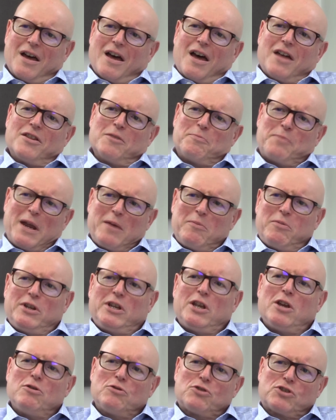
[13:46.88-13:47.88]
And the people
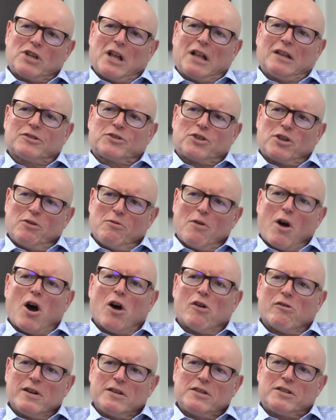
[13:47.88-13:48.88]
you sell to
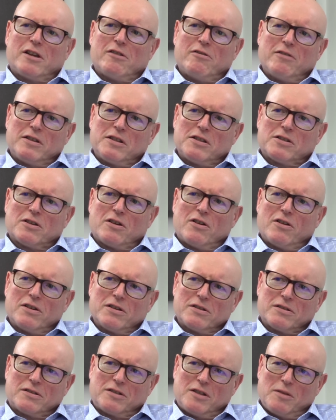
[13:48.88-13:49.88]
are interior
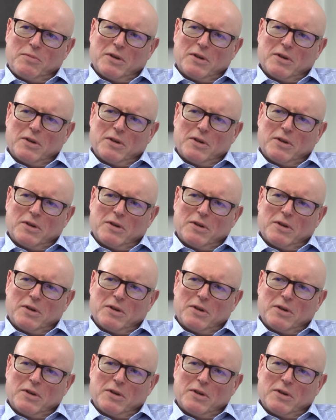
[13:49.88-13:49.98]
designers typically?